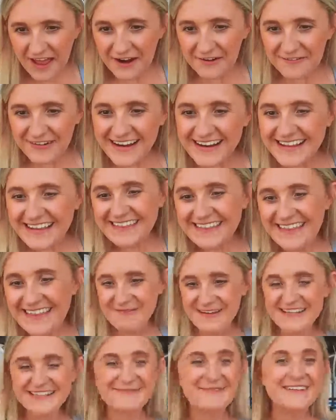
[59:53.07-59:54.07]
Randy, that
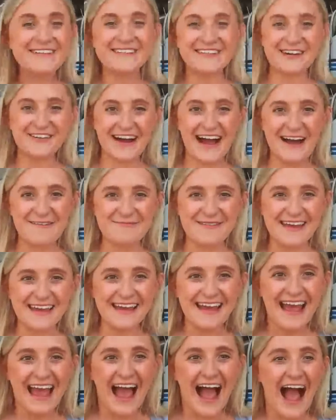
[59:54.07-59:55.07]
makes me so happy.
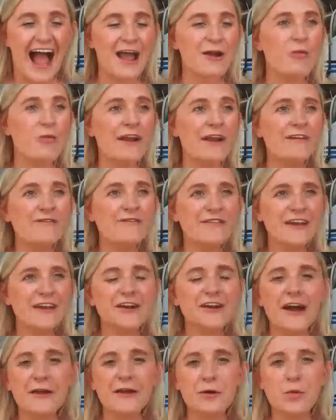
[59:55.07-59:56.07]
I want to figure
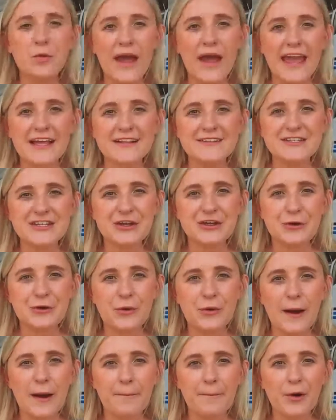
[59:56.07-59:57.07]
out a way to
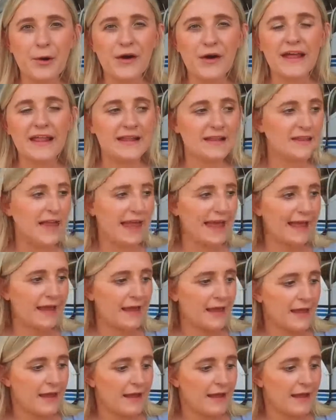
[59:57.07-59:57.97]
put like